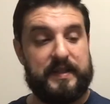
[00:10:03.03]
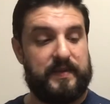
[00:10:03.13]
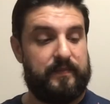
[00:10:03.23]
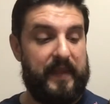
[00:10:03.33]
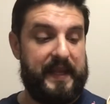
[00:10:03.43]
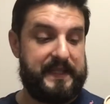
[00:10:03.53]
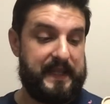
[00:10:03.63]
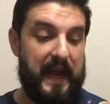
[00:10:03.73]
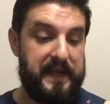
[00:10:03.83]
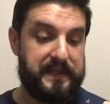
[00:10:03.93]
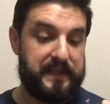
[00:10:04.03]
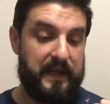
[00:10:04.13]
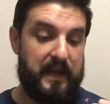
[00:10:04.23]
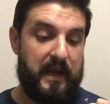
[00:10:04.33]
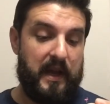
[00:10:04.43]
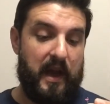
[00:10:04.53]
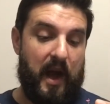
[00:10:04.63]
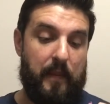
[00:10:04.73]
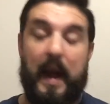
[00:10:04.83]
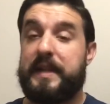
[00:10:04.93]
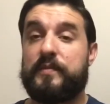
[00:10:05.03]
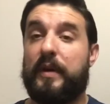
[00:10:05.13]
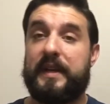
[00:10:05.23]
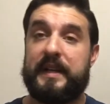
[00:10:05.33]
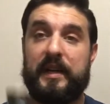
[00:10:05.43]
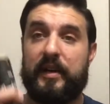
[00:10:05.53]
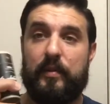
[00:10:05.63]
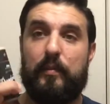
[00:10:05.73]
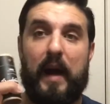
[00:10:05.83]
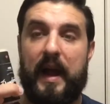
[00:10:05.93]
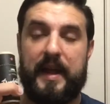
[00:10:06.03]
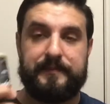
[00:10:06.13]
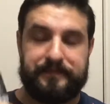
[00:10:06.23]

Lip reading: It's nice. I just wanted to tell you my